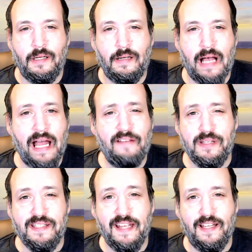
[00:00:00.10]
I have been
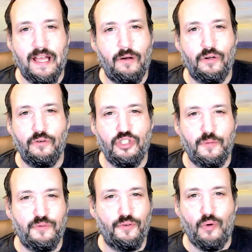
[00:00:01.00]
sailing now on cruise
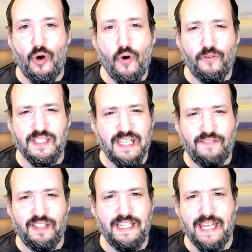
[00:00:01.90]
ships for over
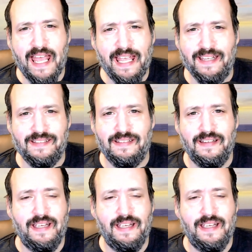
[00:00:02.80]
70 days.